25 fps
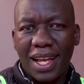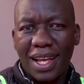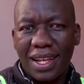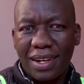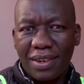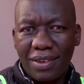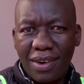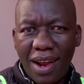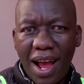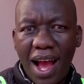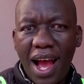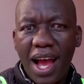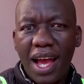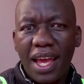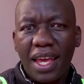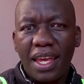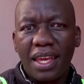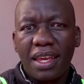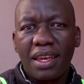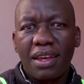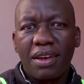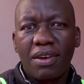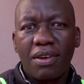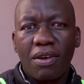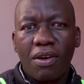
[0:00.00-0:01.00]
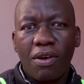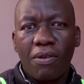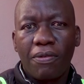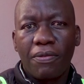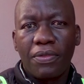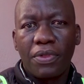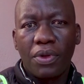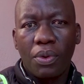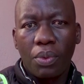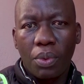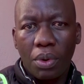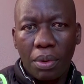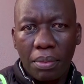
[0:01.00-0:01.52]
cry
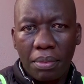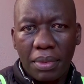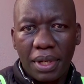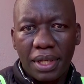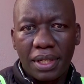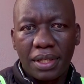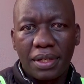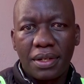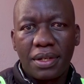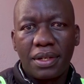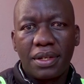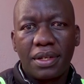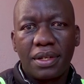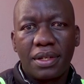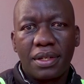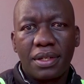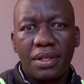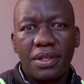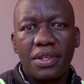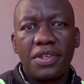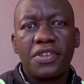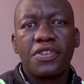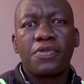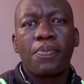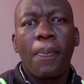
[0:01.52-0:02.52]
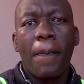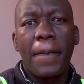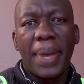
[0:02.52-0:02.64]
of the woman is